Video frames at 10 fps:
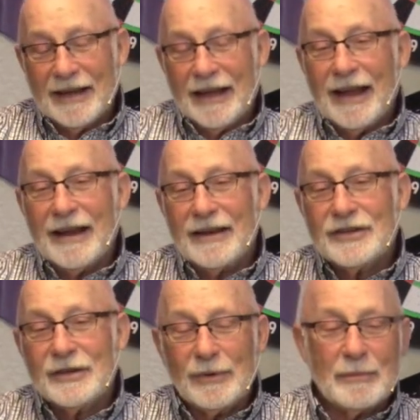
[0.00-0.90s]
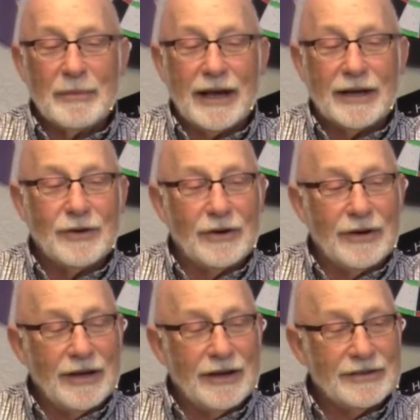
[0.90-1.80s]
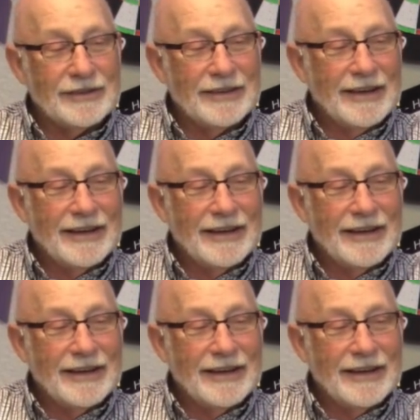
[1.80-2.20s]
And she went back to her desk,